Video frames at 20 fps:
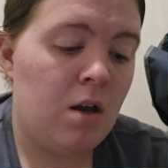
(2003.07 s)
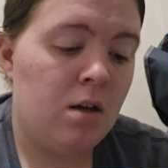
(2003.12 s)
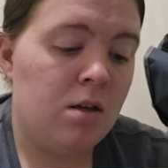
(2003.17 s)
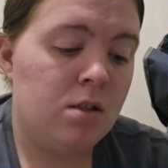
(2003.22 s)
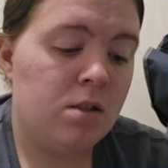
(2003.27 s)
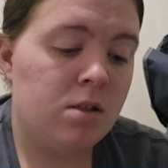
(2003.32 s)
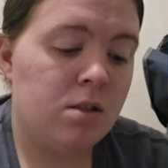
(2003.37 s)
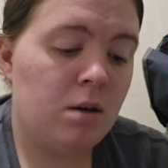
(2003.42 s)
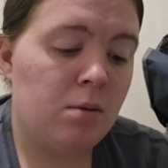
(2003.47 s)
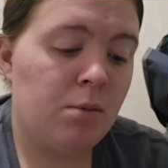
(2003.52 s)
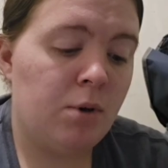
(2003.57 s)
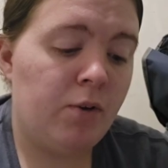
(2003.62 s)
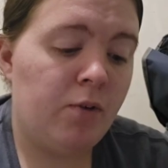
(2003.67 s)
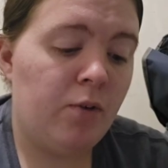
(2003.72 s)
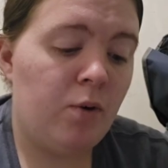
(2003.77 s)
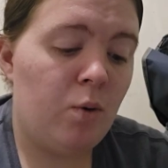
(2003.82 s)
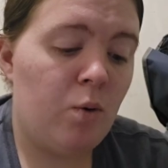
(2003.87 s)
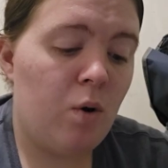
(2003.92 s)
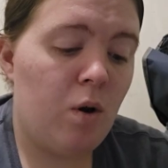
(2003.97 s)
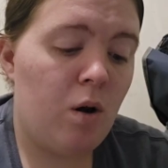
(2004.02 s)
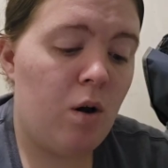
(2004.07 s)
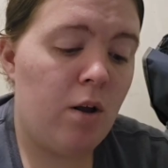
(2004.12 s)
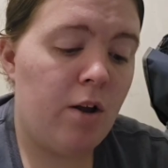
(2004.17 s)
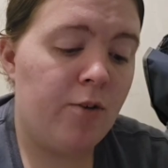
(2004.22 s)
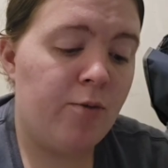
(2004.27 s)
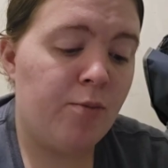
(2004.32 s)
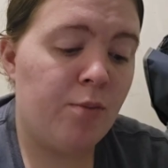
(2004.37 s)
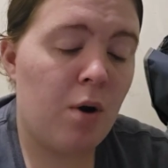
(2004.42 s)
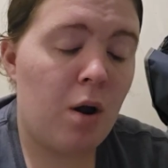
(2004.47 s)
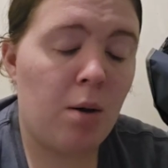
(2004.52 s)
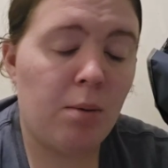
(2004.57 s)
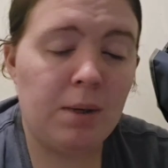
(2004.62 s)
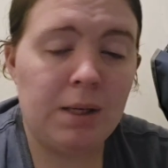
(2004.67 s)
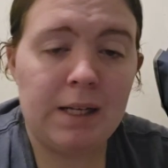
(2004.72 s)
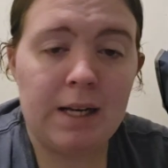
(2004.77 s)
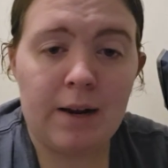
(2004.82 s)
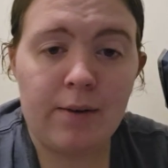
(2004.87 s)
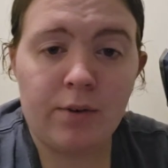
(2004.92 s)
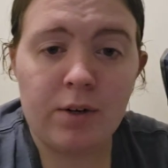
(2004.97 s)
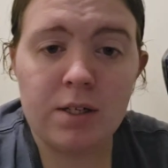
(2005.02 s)
some of you all have probably
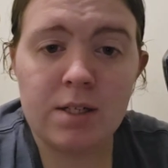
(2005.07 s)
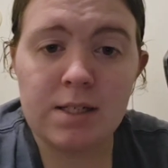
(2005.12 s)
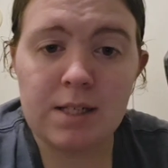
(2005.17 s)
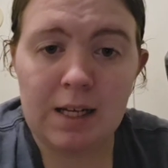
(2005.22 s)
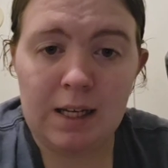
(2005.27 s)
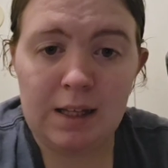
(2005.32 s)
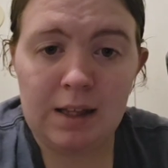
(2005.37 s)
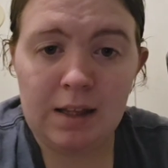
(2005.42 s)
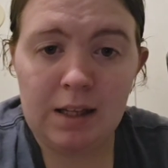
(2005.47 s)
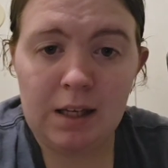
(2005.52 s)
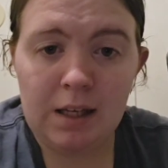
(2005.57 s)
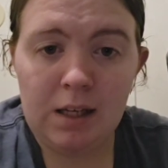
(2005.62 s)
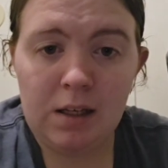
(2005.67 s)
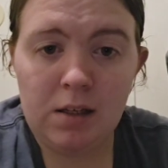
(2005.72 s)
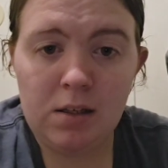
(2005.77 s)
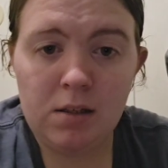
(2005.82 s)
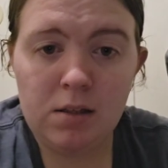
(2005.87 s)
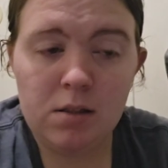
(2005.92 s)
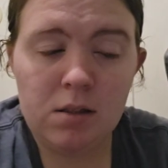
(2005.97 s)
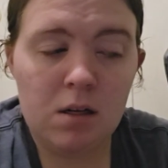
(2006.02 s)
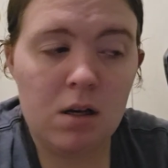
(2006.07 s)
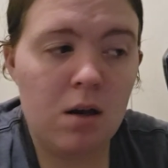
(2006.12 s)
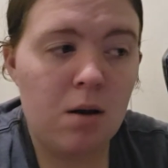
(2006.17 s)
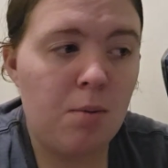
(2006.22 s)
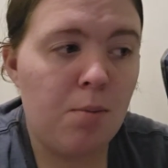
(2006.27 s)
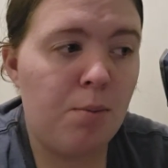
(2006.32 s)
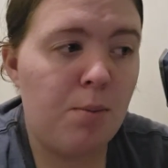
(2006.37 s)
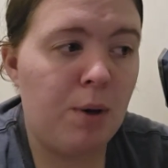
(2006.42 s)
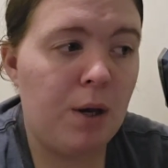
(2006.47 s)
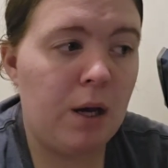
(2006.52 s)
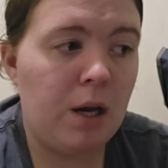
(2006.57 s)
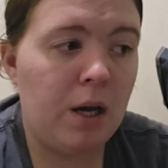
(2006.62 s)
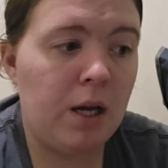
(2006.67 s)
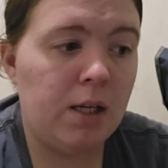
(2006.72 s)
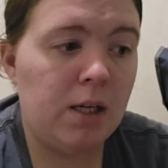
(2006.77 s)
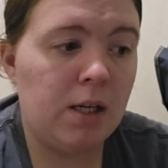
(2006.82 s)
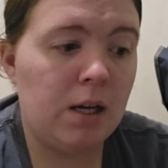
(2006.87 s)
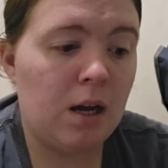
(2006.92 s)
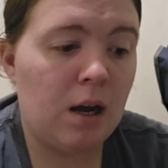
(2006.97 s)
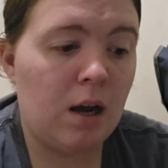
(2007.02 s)
never seen these,
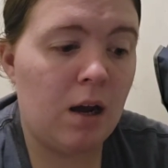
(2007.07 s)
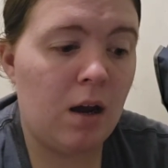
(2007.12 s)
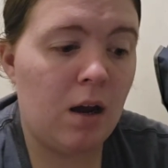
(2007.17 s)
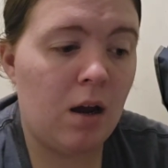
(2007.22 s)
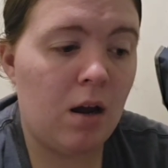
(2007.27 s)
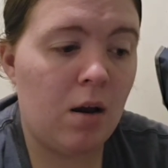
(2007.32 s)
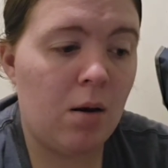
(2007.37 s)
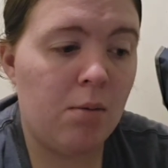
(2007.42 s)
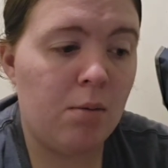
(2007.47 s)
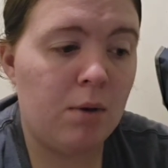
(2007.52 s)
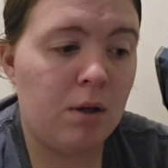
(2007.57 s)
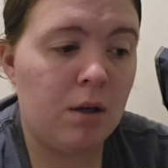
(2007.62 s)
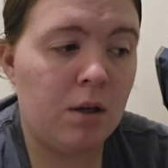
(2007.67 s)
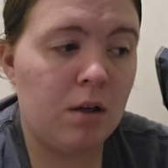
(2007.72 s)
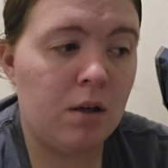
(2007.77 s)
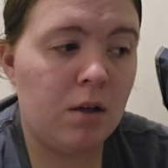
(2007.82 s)
but I'm